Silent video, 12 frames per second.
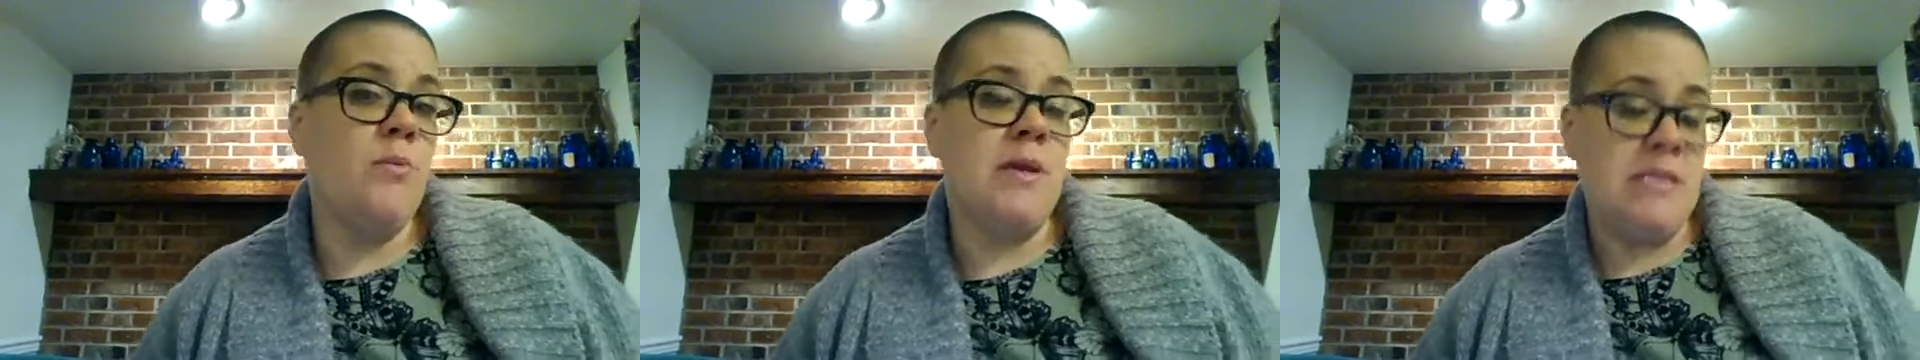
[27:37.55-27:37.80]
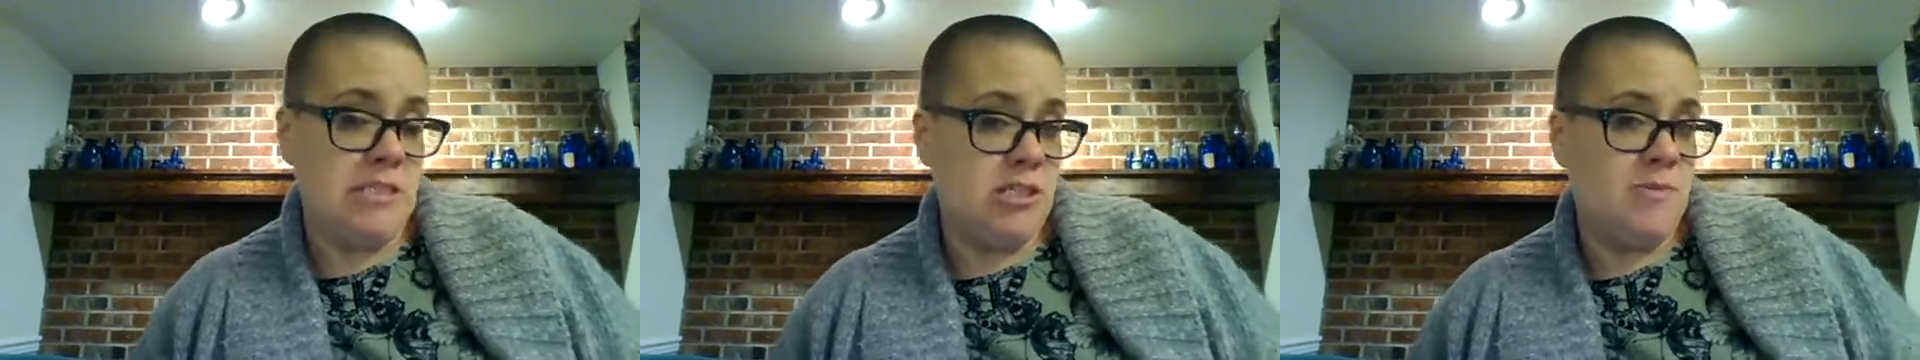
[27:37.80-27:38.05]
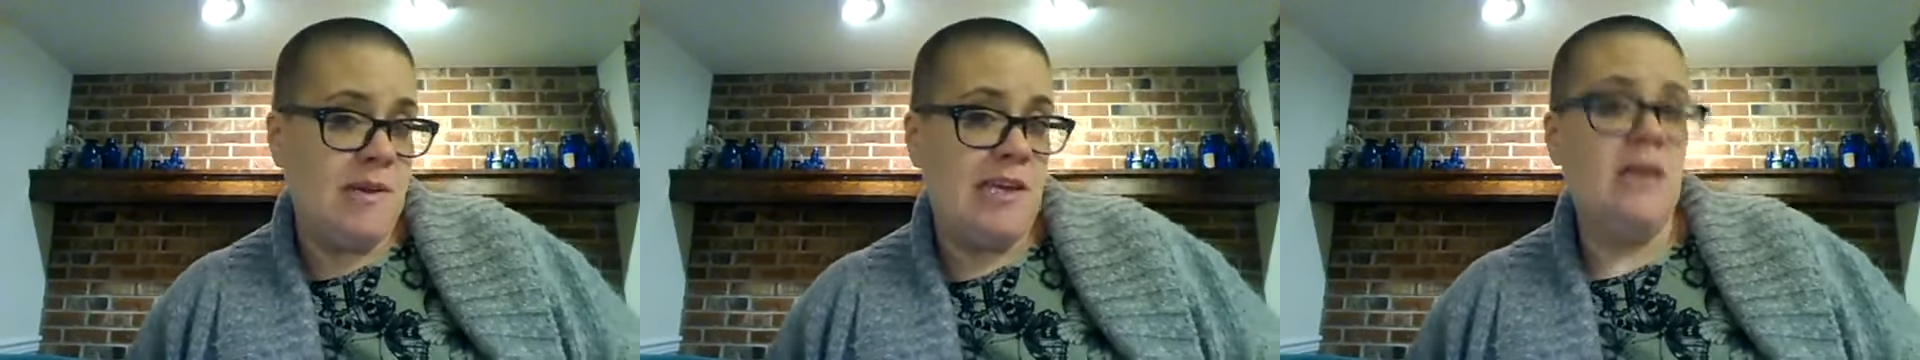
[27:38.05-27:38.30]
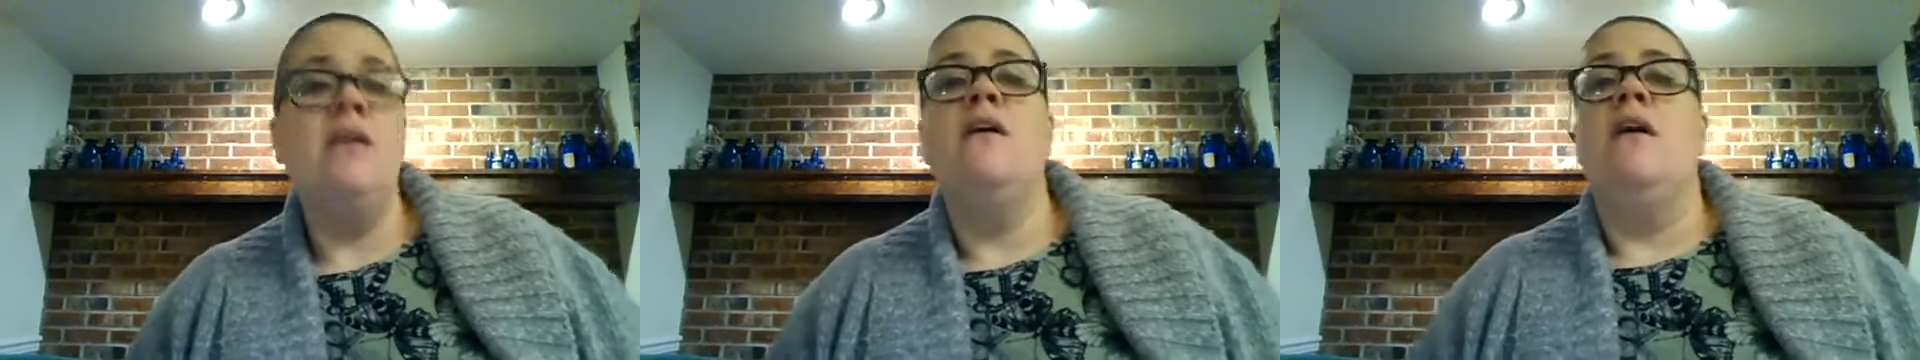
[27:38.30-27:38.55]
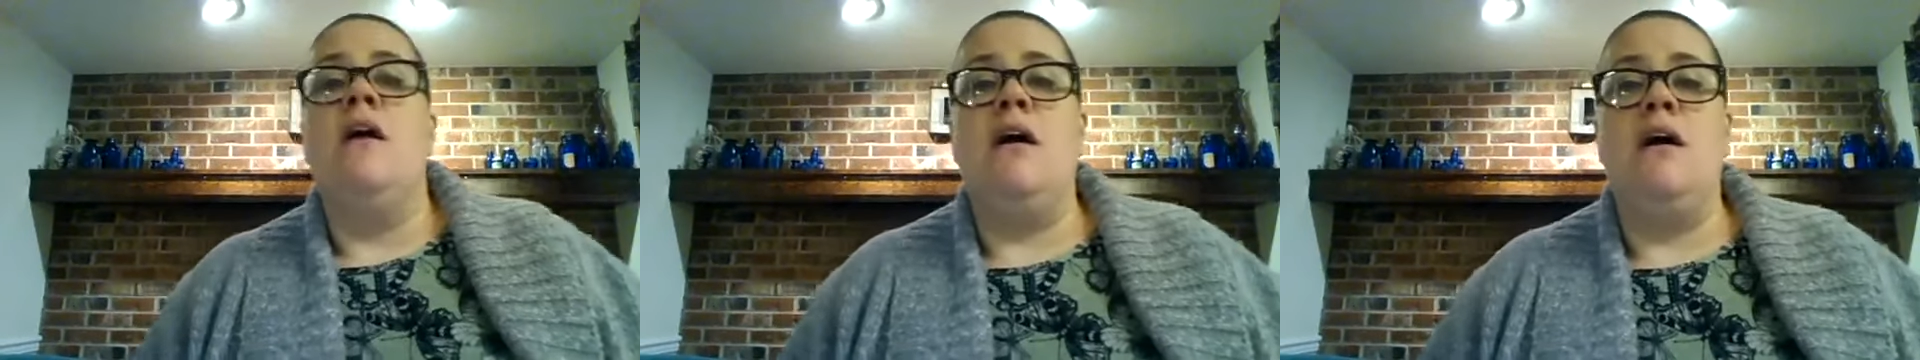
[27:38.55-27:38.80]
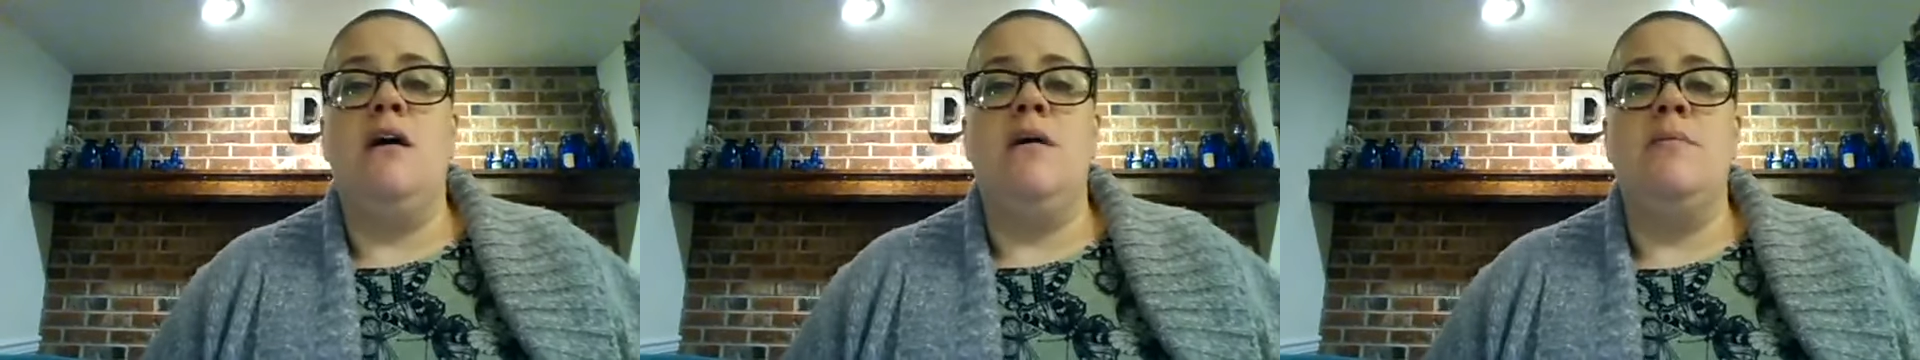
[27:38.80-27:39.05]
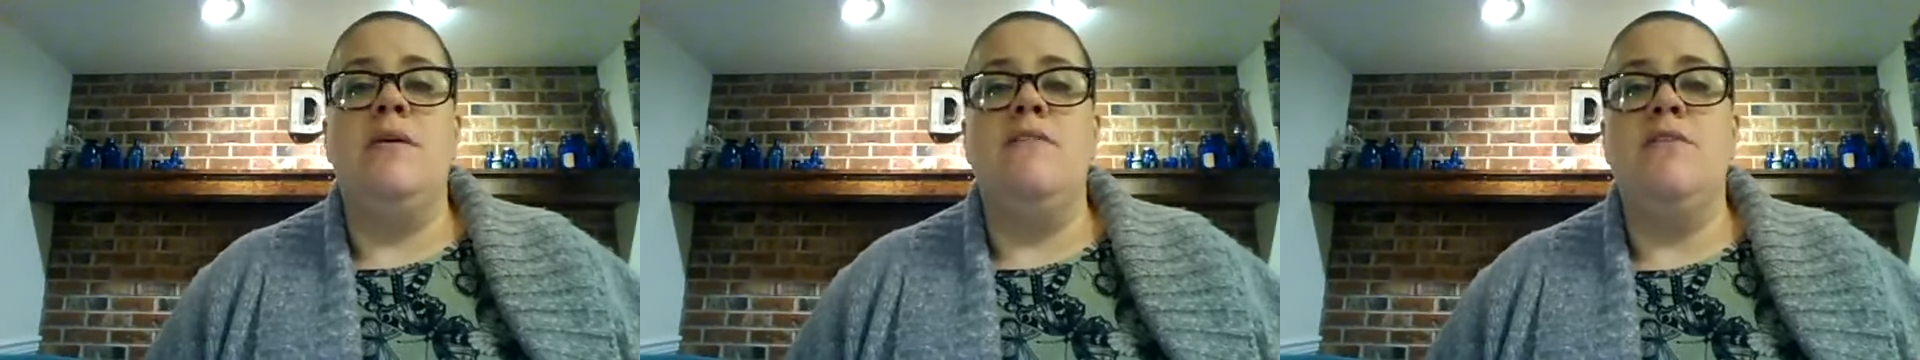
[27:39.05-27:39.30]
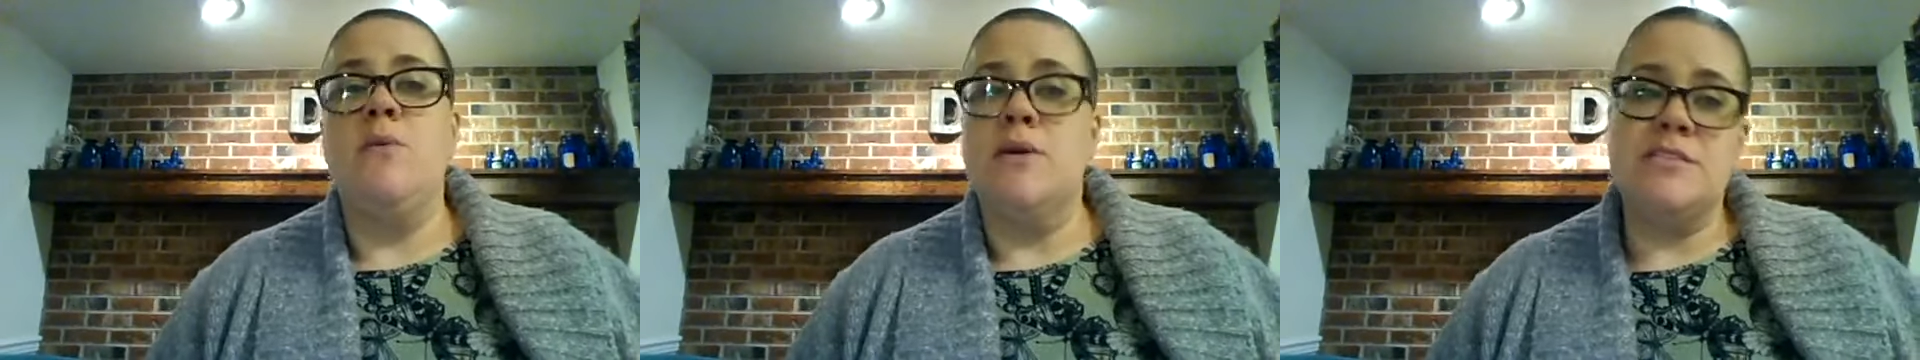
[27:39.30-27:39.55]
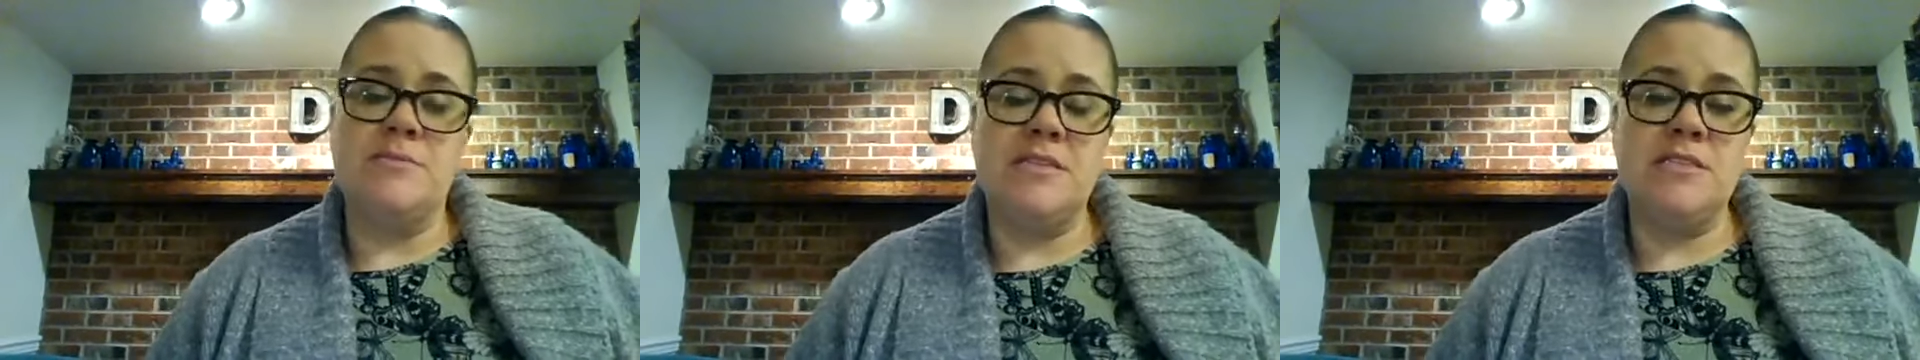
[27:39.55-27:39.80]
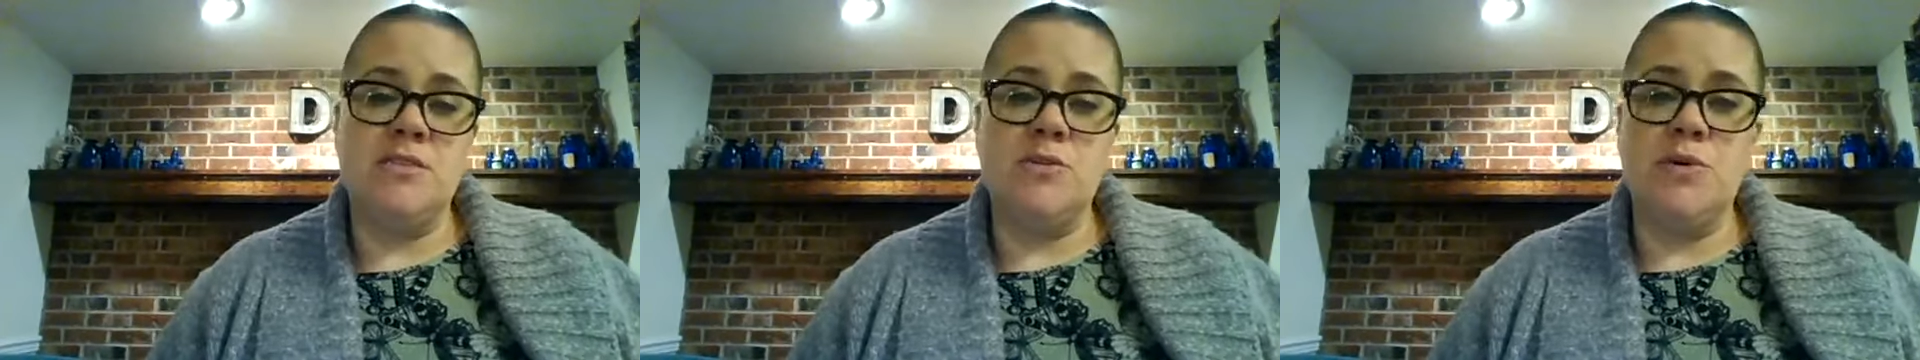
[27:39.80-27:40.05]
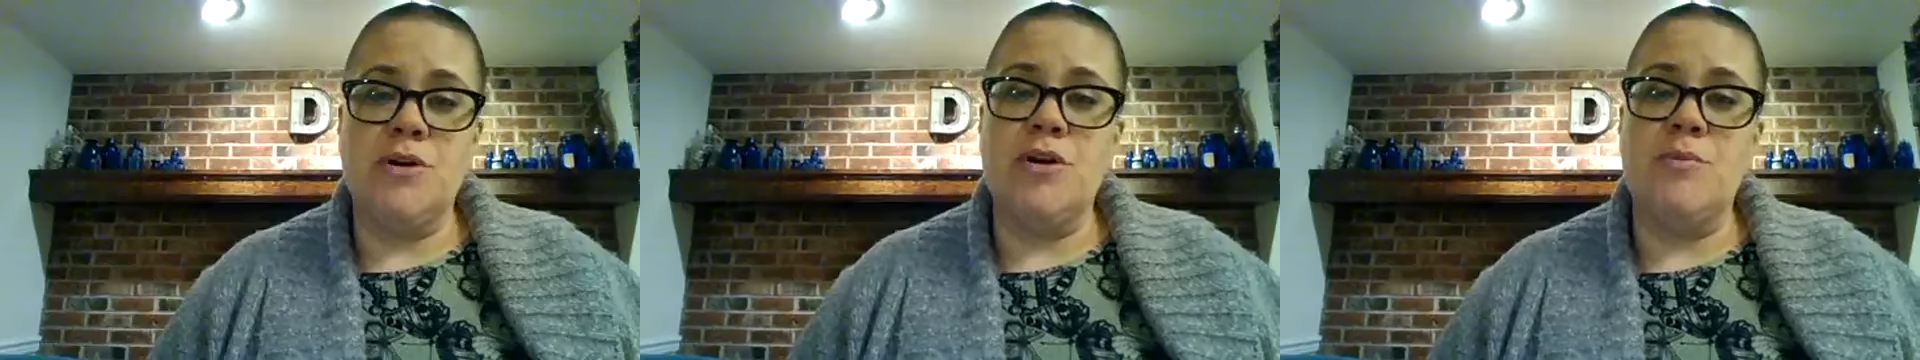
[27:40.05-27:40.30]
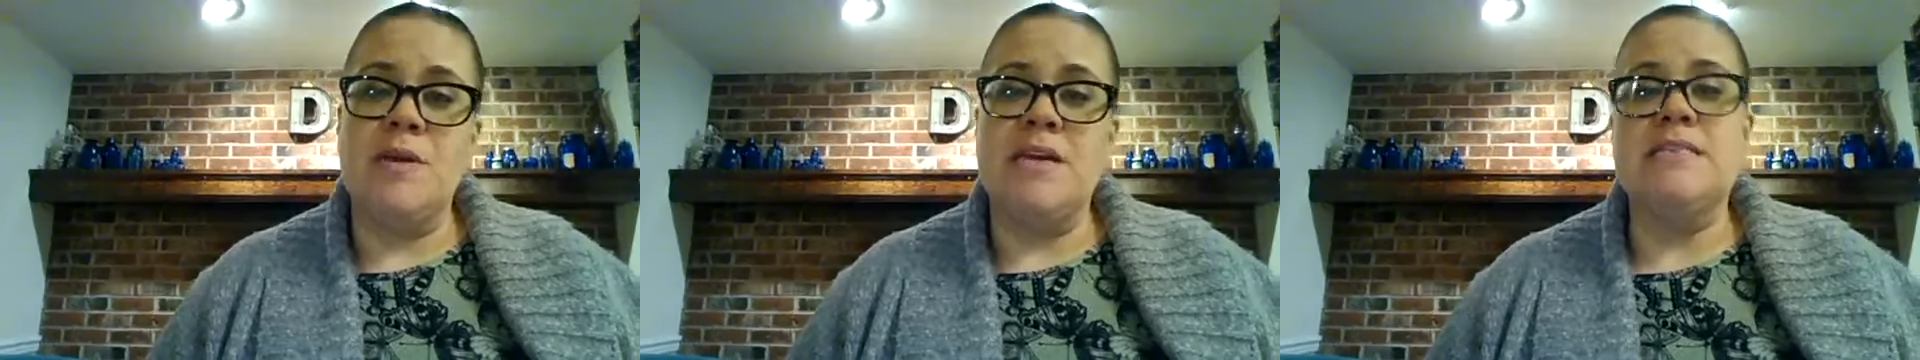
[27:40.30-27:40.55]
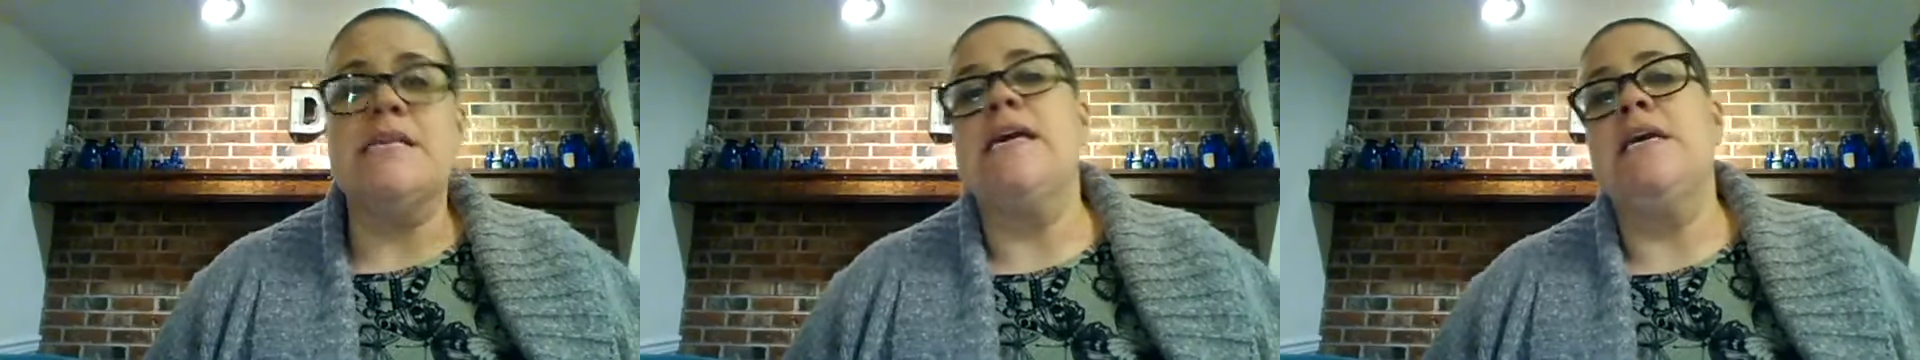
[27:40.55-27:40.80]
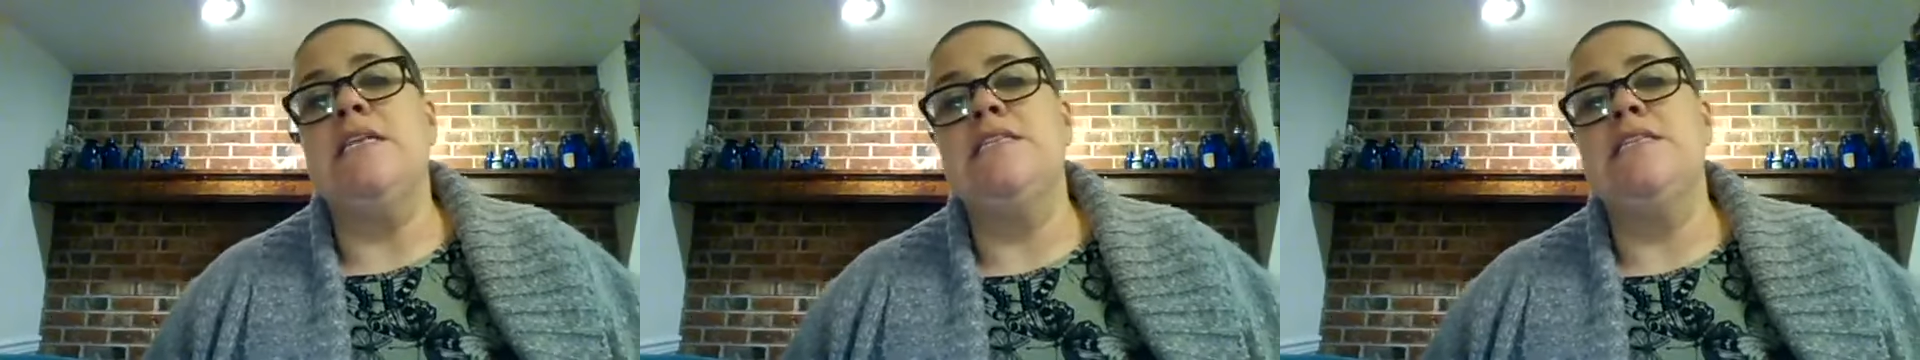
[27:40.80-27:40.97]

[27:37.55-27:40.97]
Message me if you want to place an order, because I can